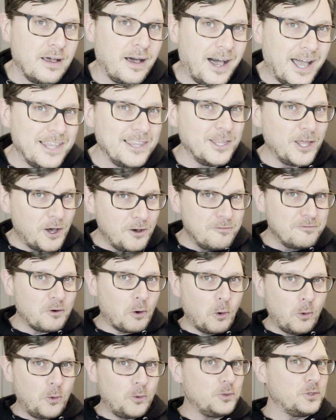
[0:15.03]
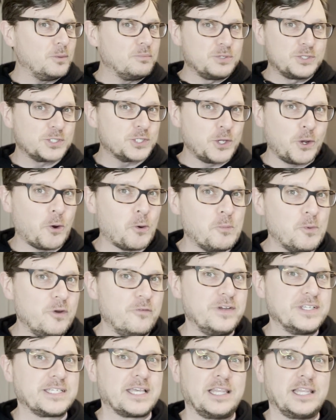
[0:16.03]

I love old obscure movies.